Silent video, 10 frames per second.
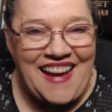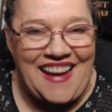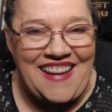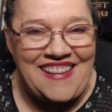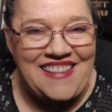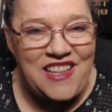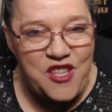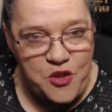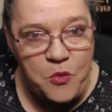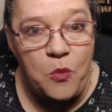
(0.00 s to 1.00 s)
Hi,
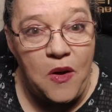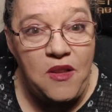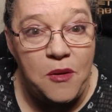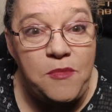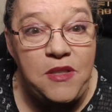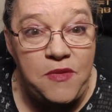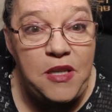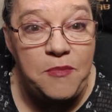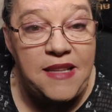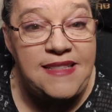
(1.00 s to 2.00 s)
welcome to
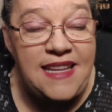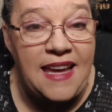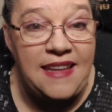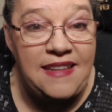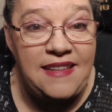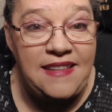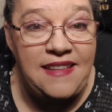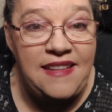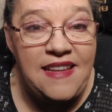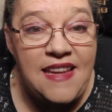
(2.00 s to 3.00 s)
50 Plus Tech.
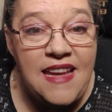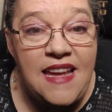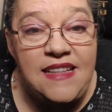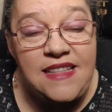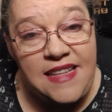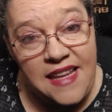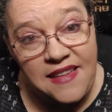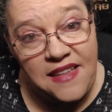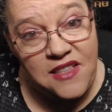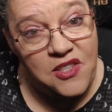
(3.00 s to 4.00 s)
Today I'd
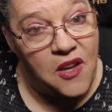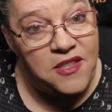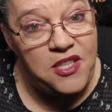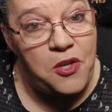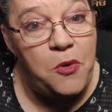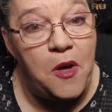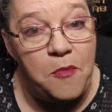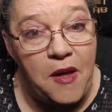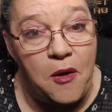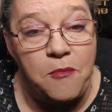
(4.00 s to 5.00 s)
like to talk to you
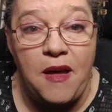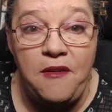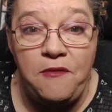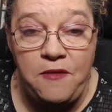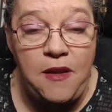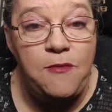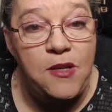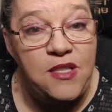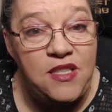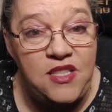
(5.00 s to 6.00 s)
about my
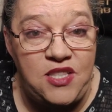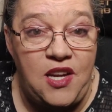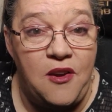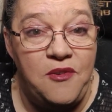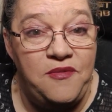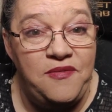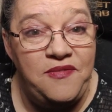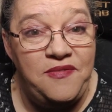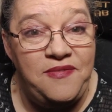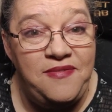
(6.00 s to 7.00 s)
favorite chair,
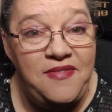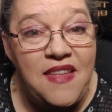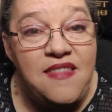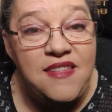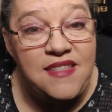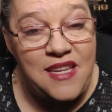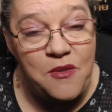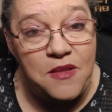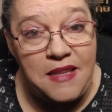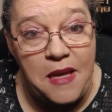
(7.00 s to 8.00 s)
the
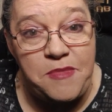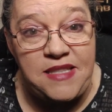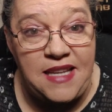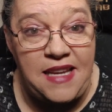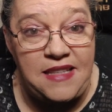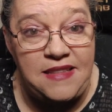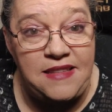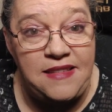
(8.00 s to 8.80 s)
Secret Labs Titan.